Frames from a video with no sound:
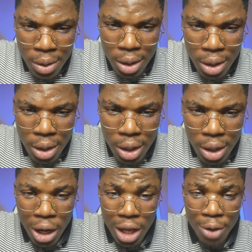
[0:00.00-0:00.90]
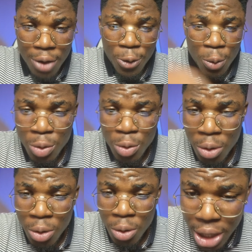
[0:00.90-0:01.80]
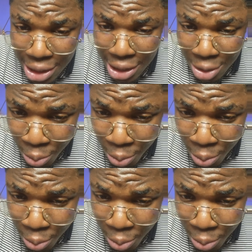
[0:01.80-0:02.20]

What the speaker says: If you meet who be